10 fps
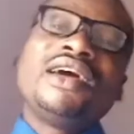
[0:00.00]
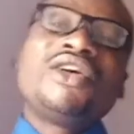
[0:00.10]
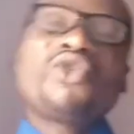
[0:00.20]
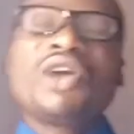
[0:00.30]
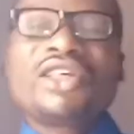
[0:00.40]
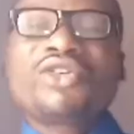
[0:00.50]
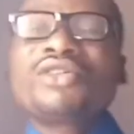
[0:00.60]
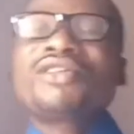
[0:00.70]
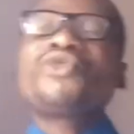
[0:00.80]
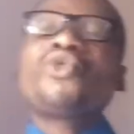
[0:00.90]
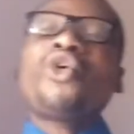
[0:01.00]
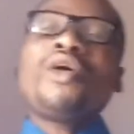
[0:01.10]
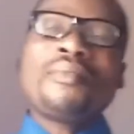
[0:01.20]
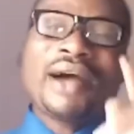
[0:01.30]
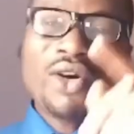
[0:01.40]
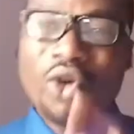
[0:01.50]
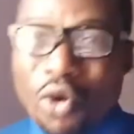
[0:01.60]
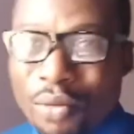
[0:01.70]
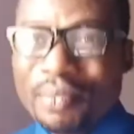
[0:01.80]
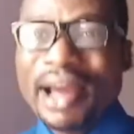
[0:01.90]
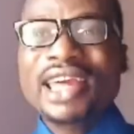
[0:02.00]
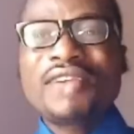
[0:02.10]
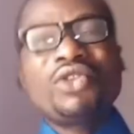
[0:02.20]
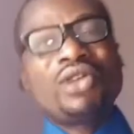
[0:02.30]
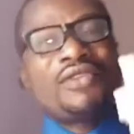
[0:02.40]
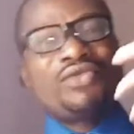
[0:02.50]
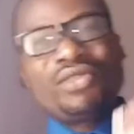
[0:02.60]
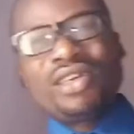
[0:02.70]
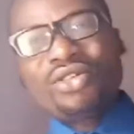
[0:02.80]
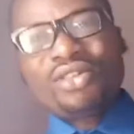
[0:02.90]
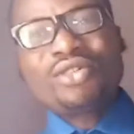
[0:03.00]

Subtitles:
So it is until you come back home by giving your life to Jesus.